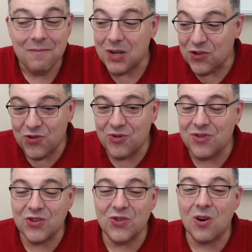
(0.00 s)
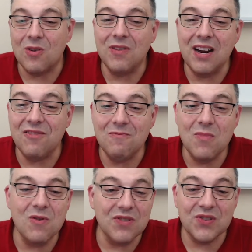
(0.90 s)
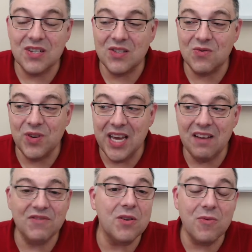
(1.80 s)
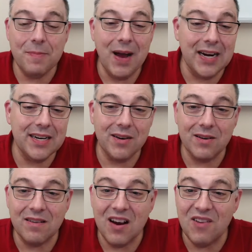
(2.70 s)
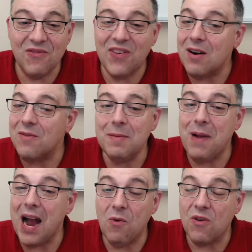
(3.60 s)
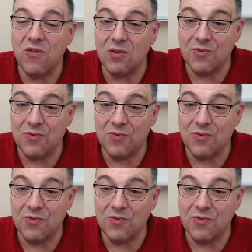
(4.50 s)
But through the story of Moses, we have the reminder, a very powerful